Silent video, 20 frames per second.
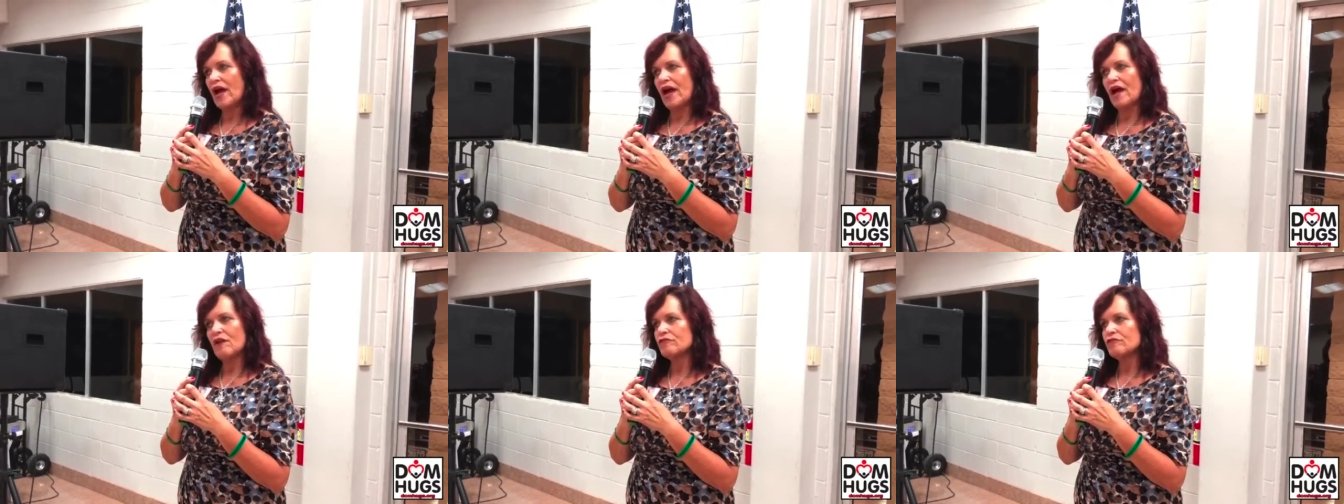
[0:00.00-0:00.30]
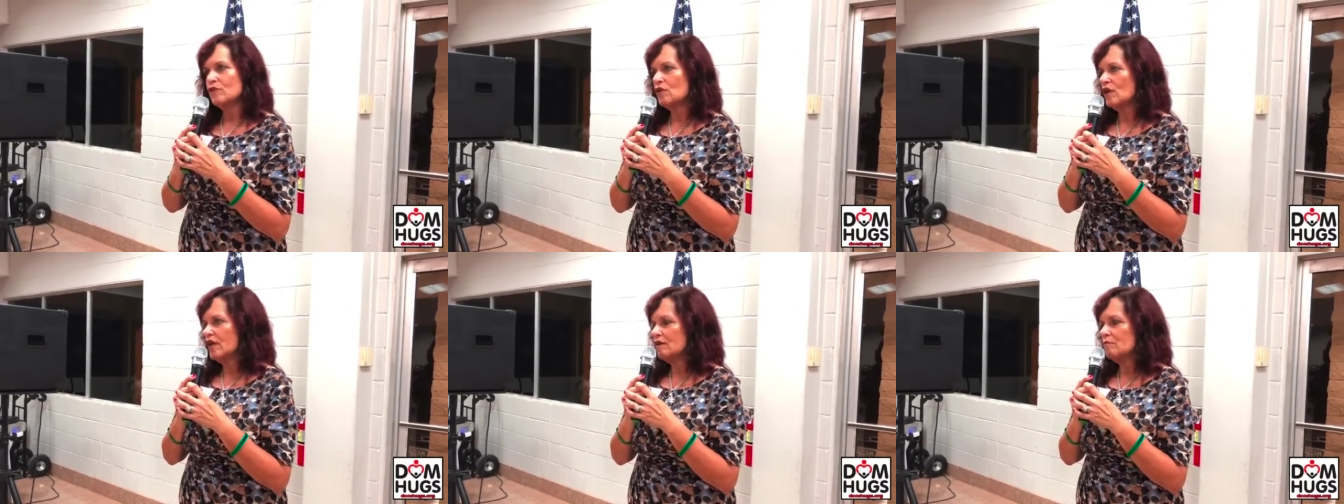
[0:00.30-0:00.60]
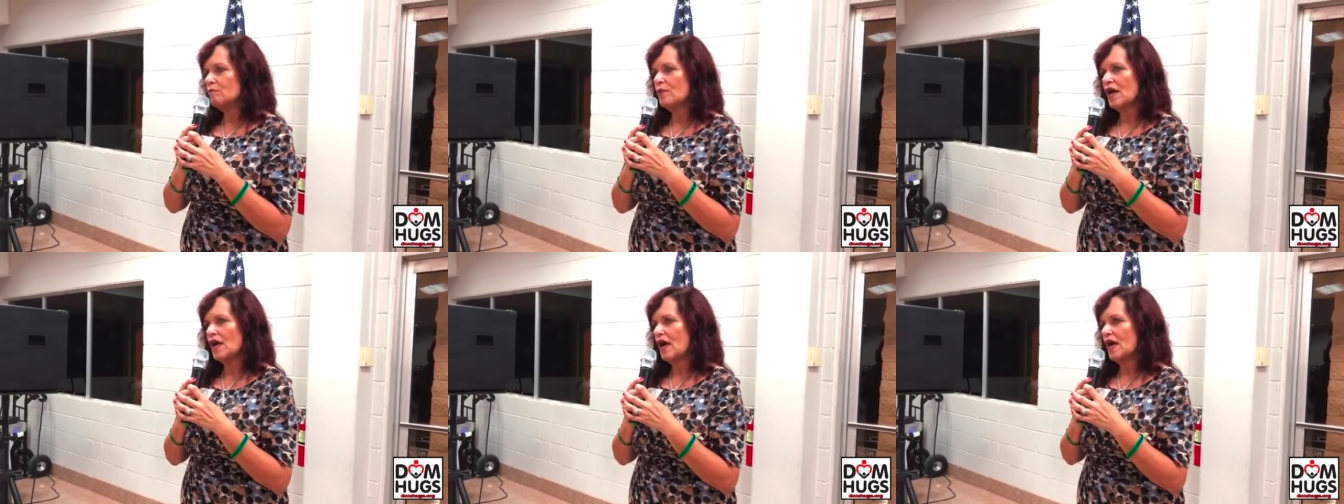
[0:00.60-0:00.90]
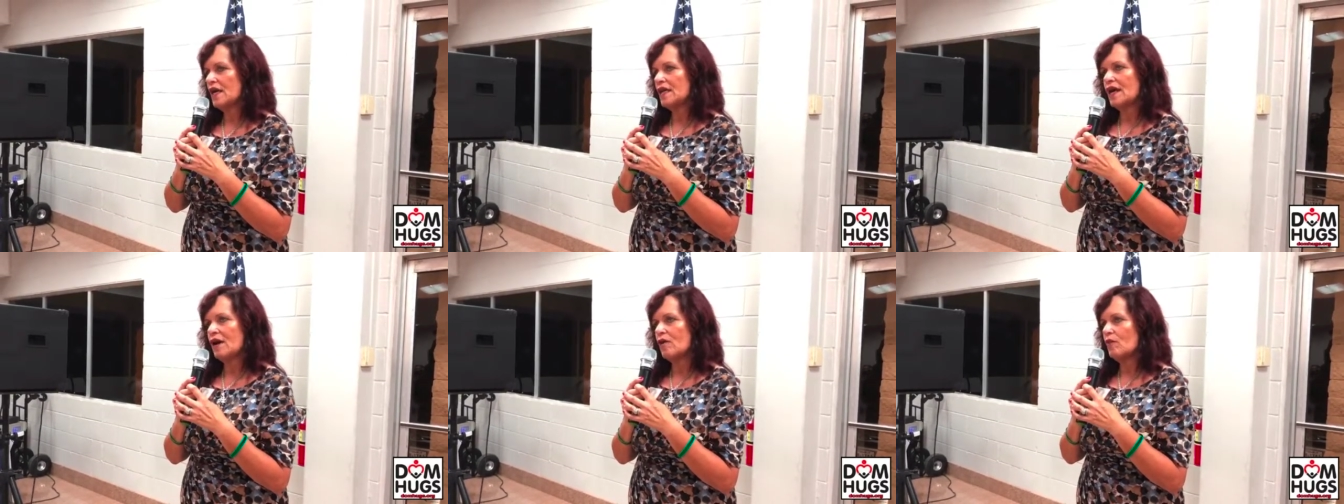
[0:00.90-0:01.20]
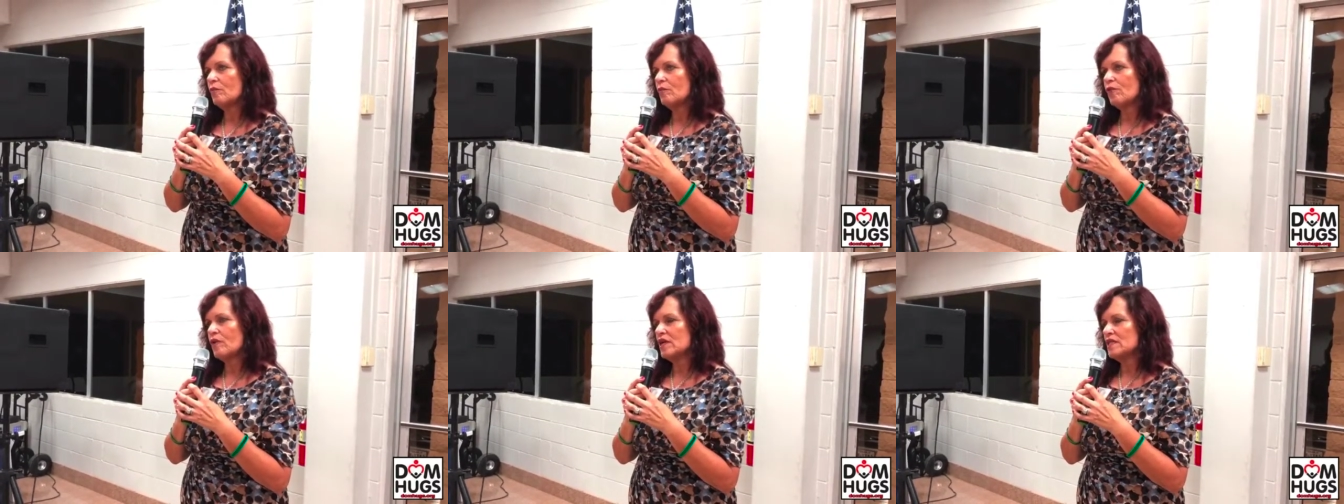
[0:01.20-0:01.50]
we have to get behind
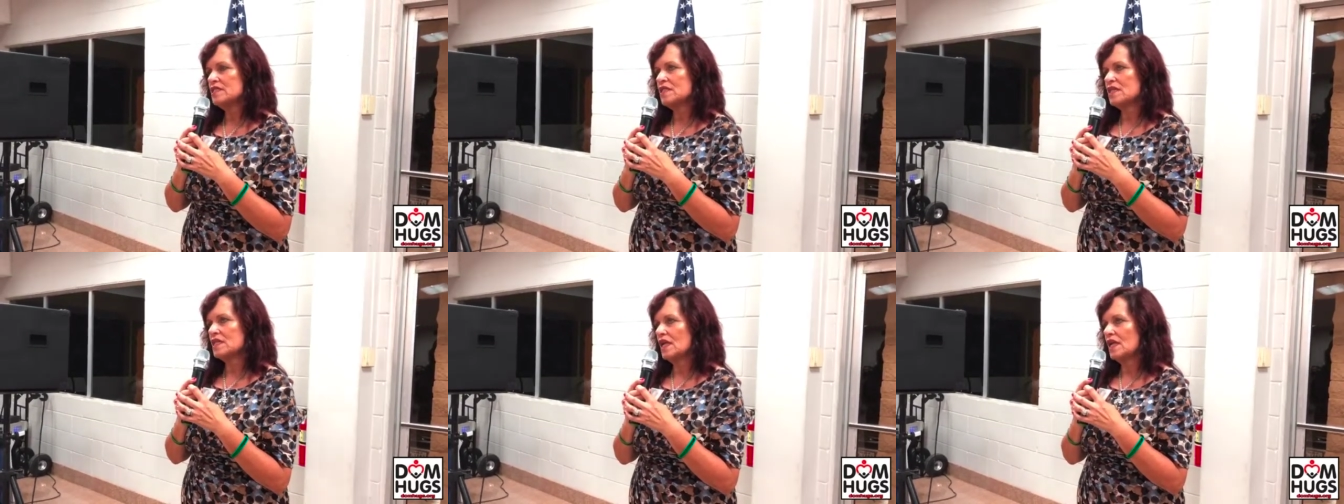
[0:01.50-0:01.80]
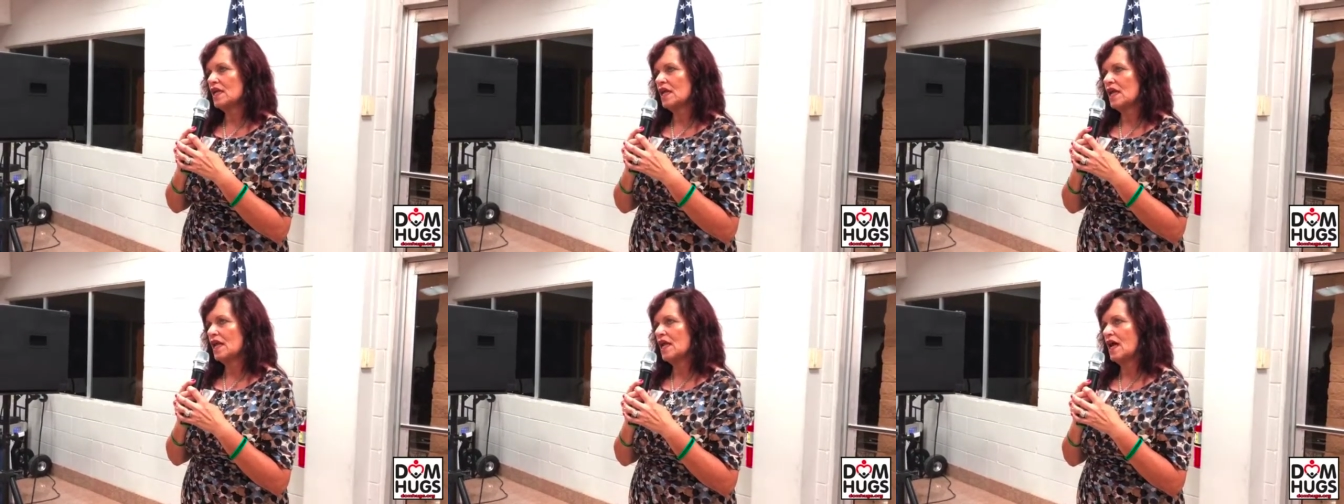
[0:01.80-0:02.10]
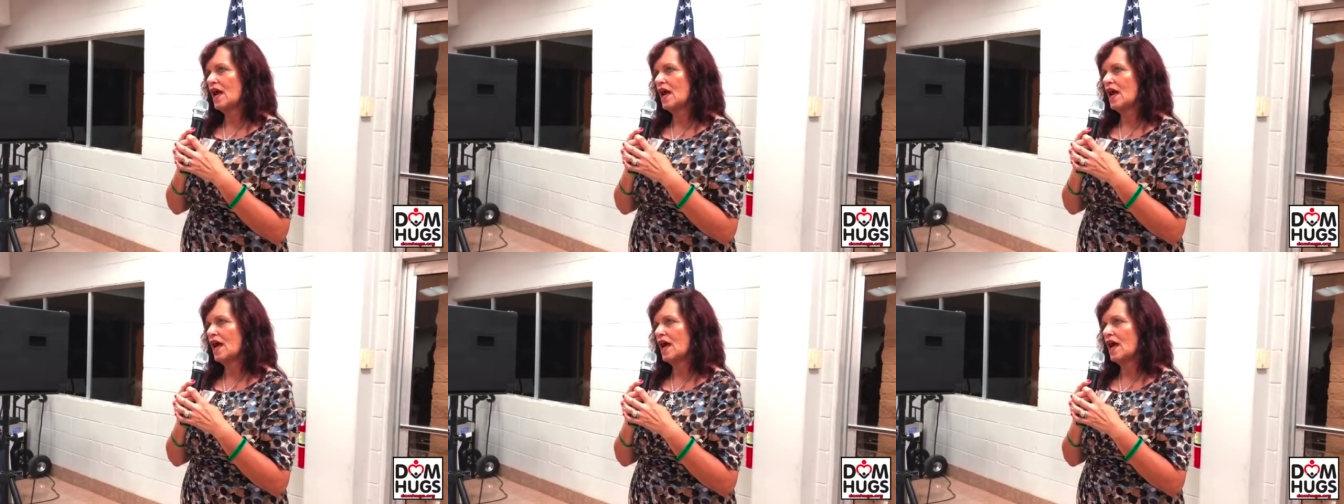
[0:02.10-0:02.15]
our president,